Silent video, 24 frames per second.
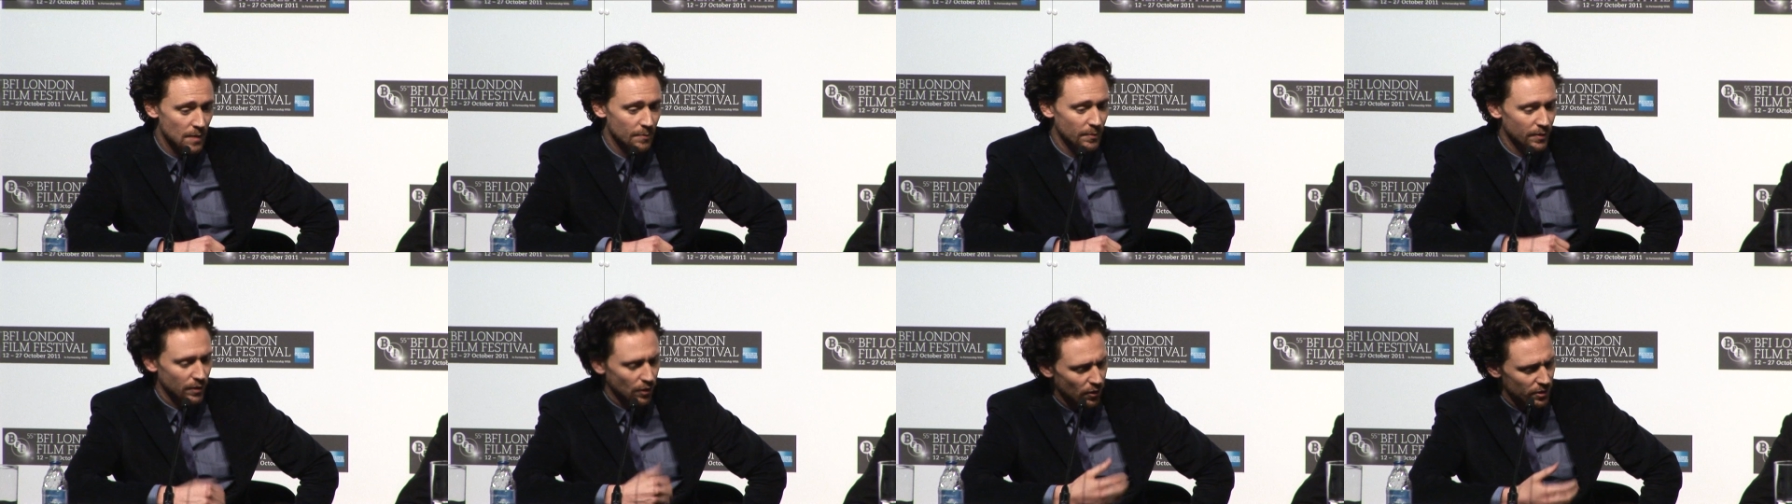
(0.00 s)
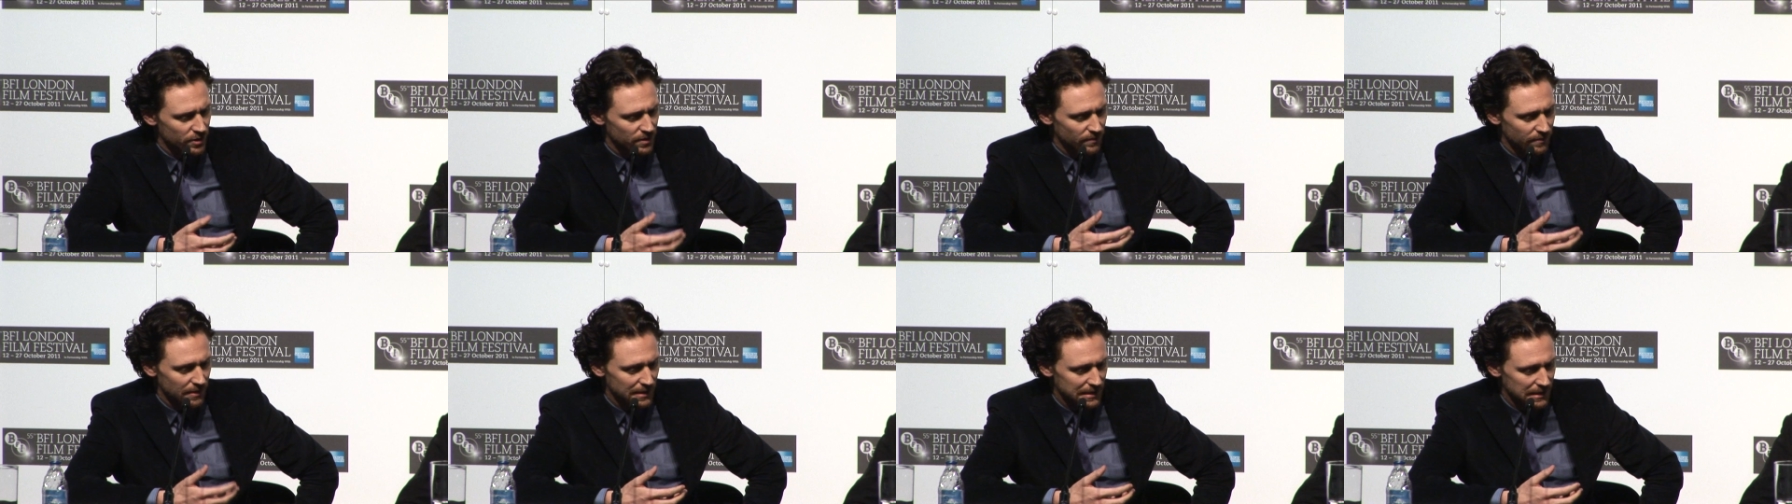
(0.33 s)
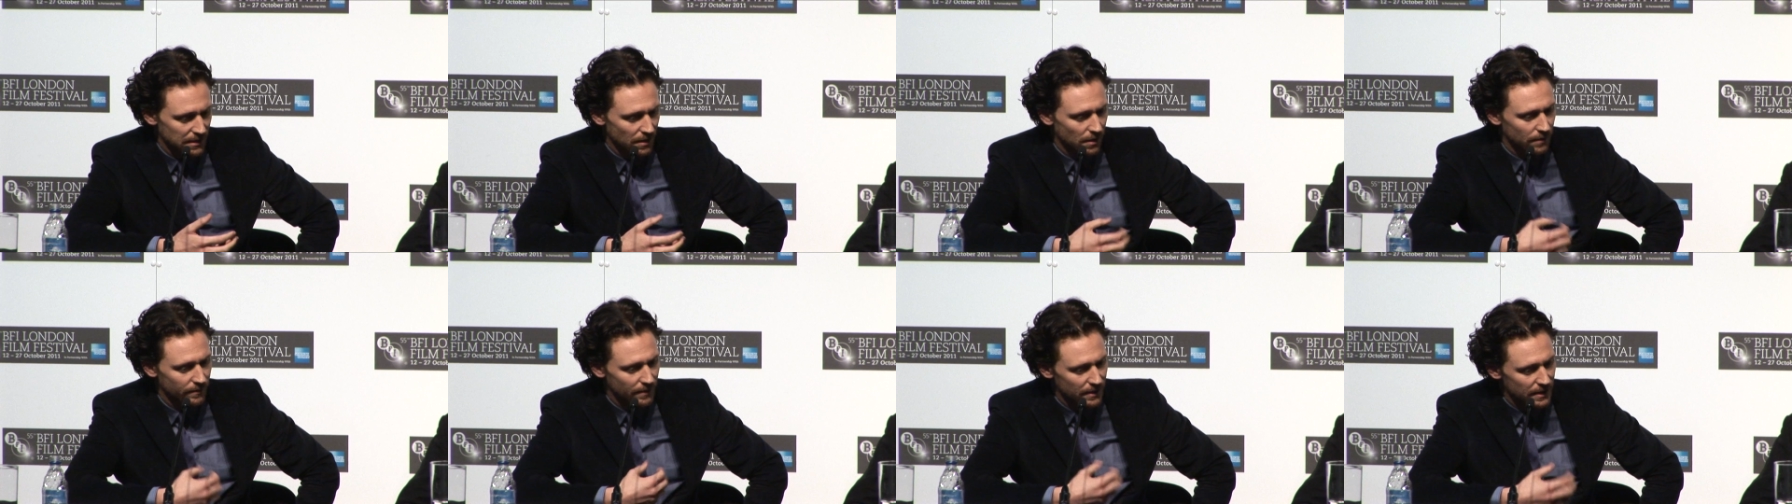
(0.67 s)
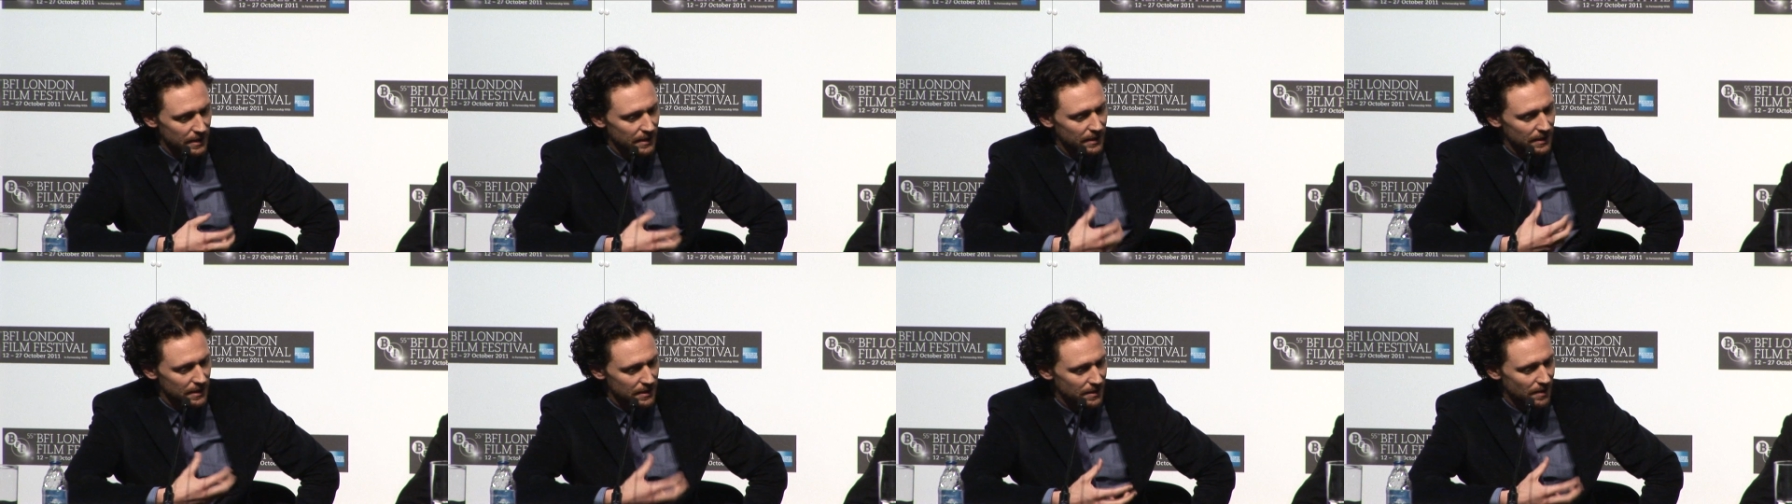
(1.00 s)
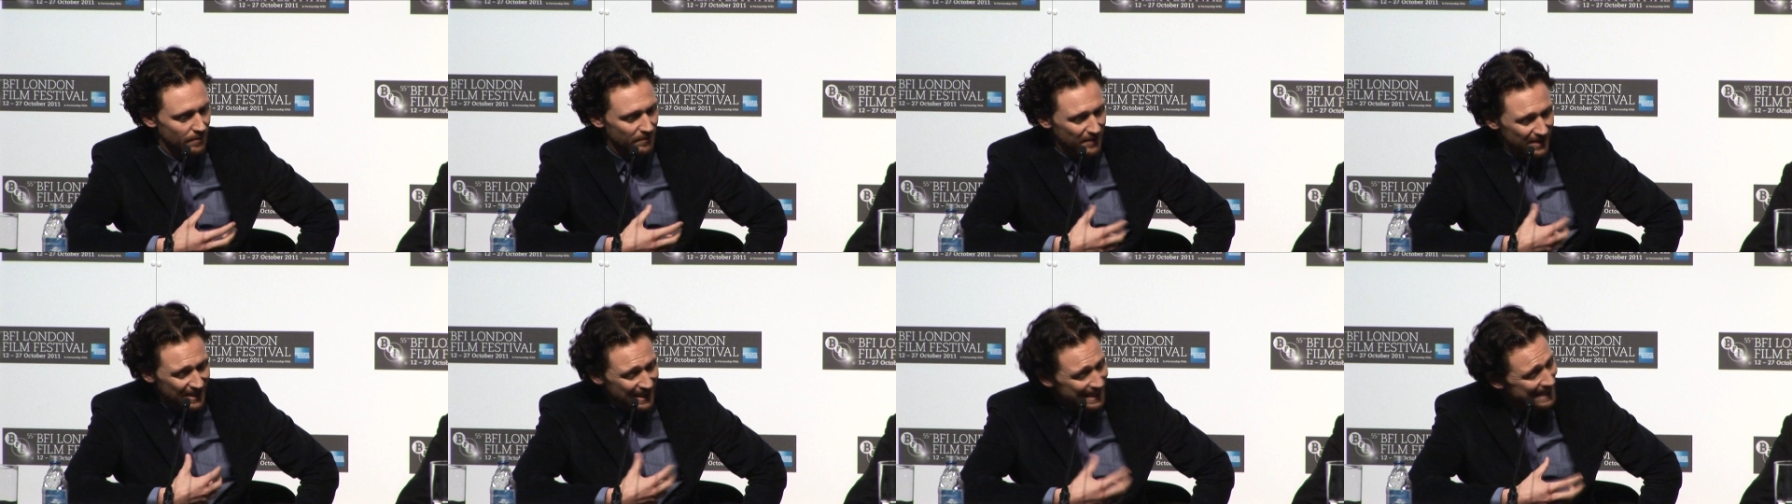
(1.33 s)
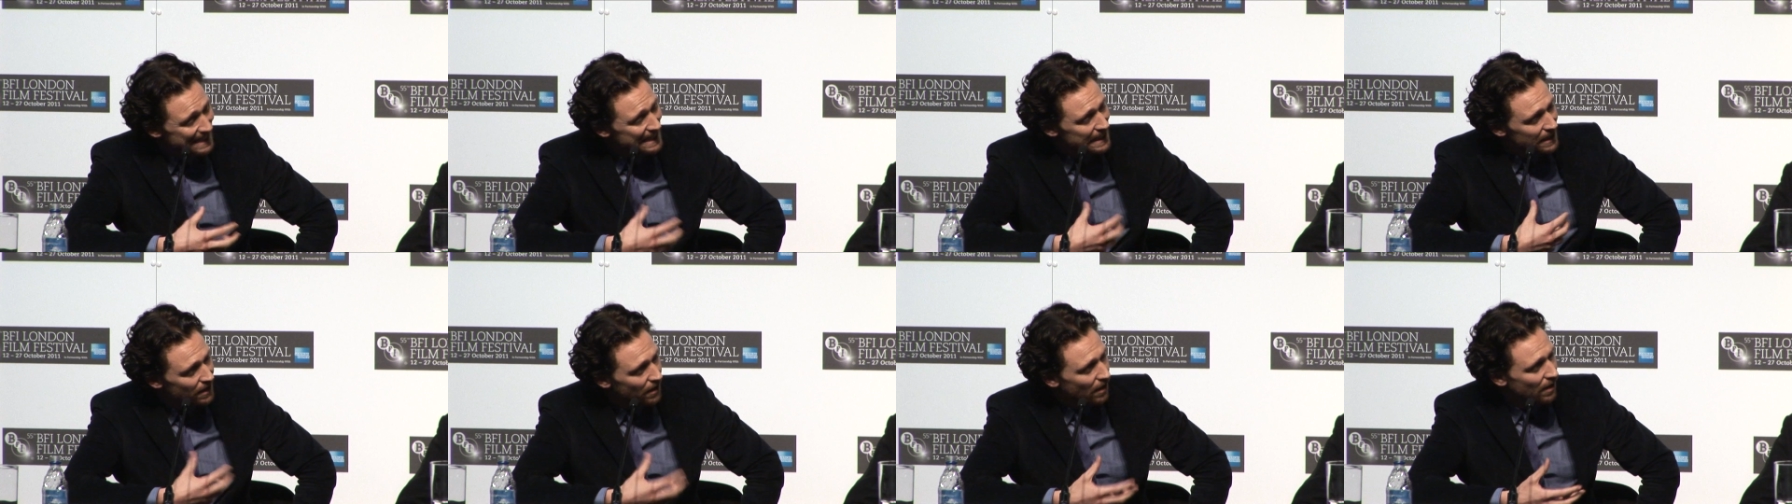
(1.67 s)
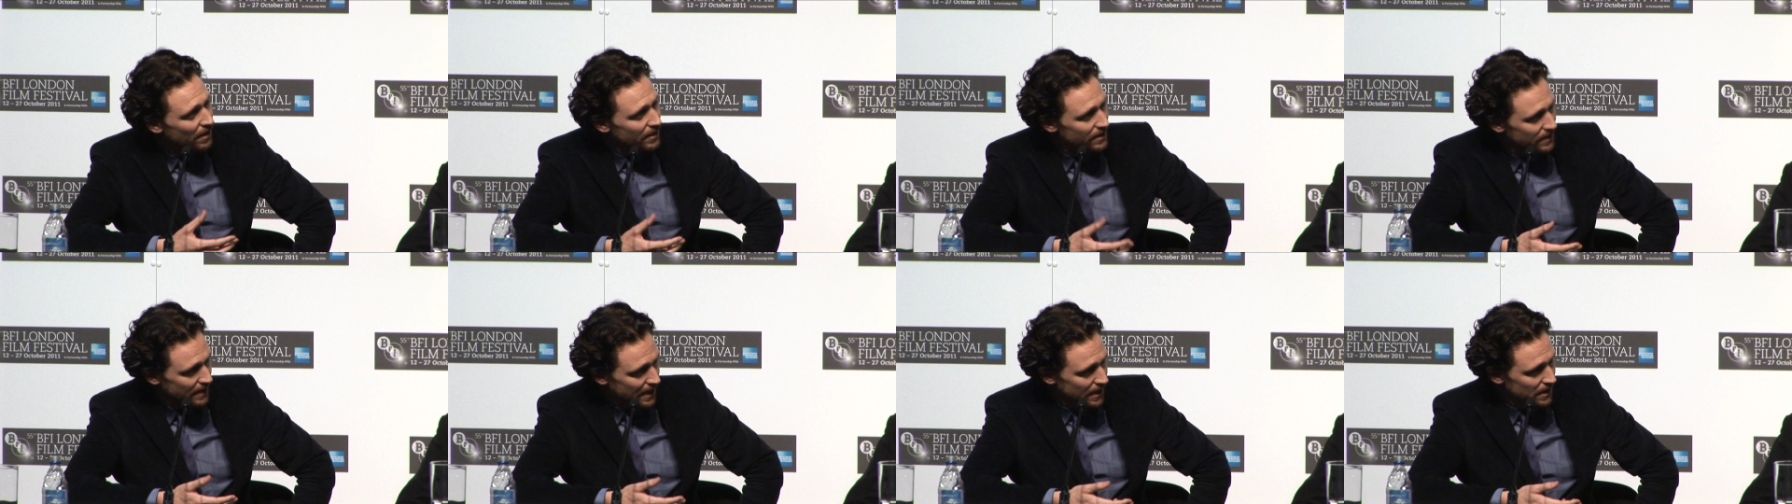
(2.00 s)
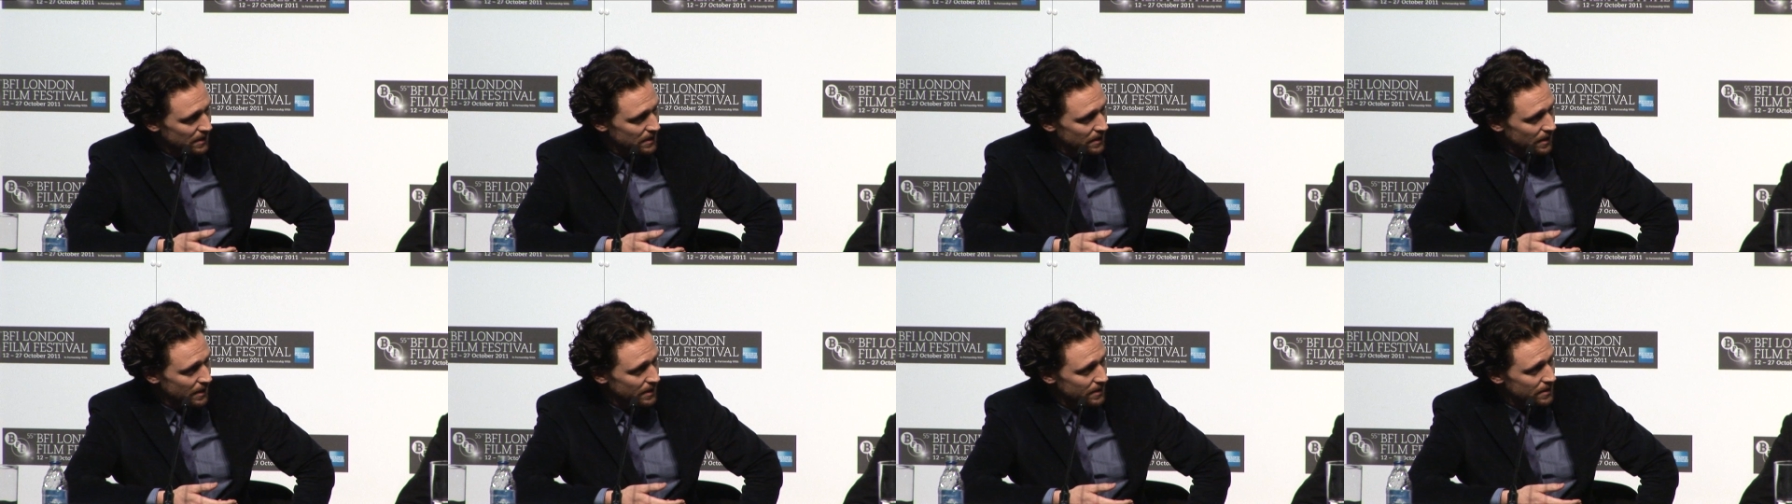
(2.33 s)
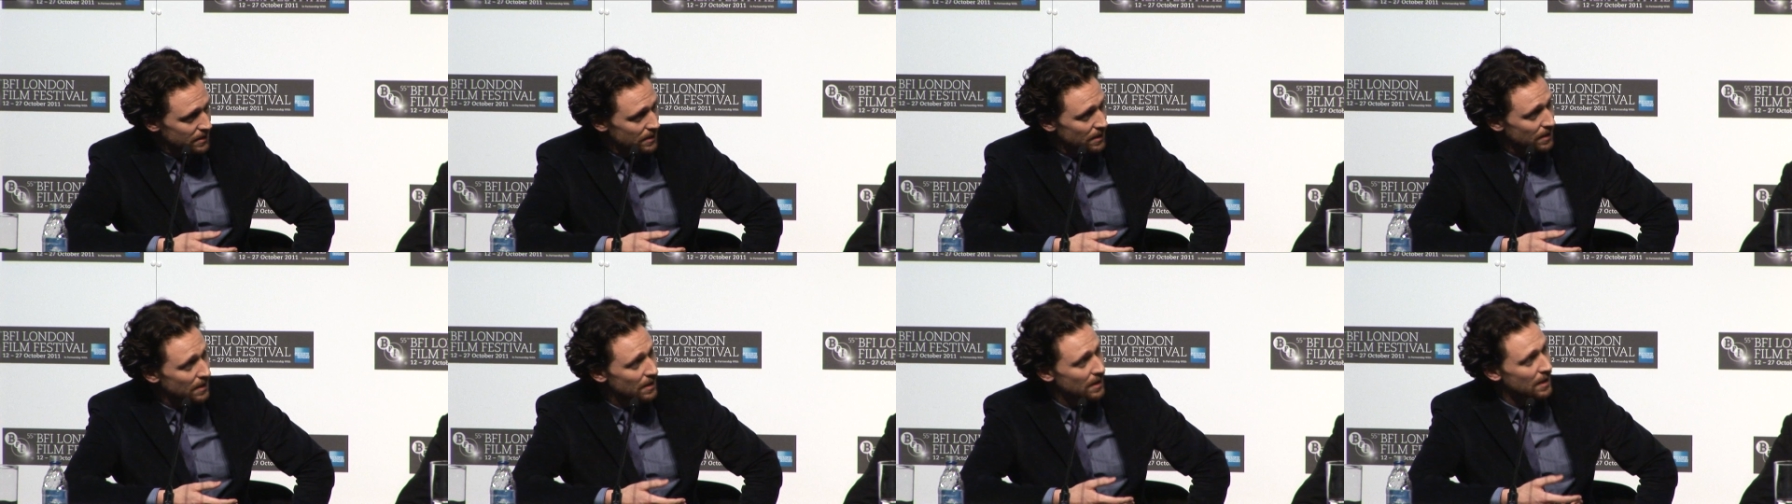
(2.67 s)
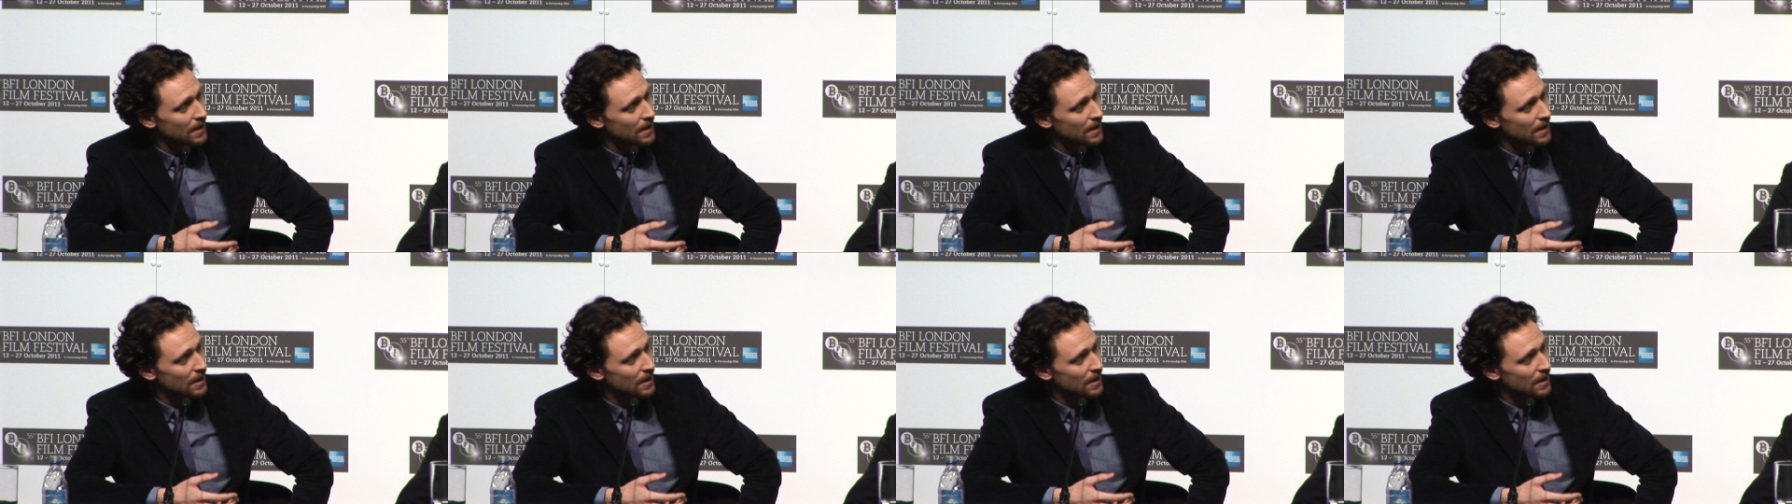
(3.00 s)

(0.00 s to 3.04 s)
because of this love, I think is something that he can't access